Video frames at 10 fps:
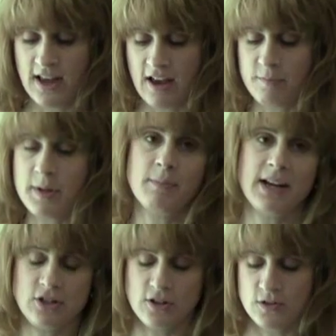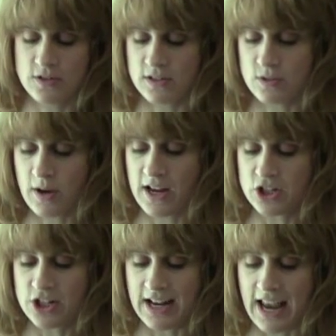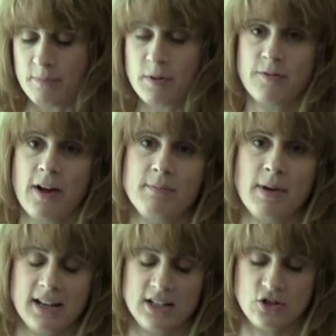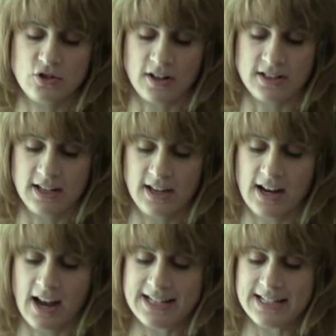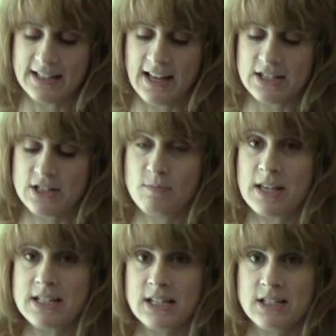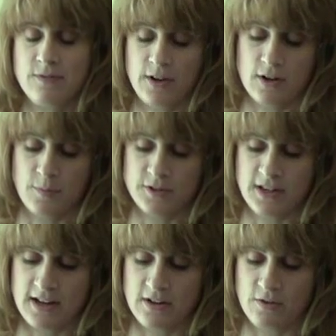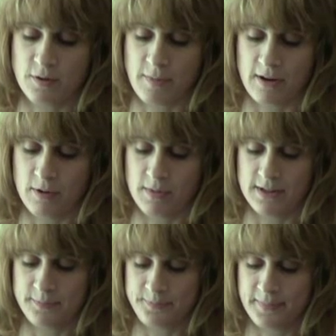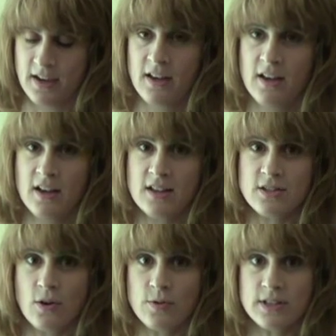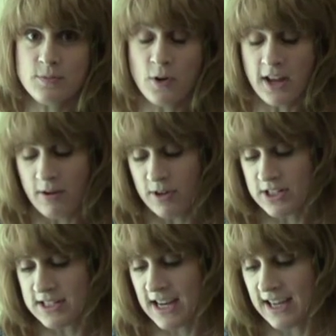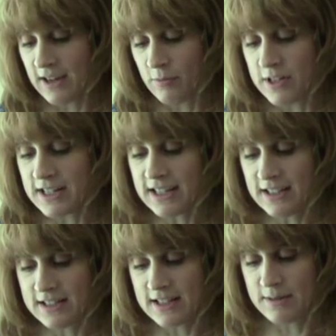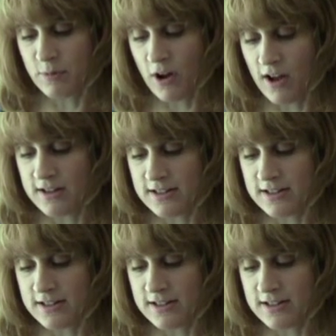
have been by turns assuaged and amplified by constructing an idealized domestic sphere presided over by women. So this morning I want to take a ridiculously broad,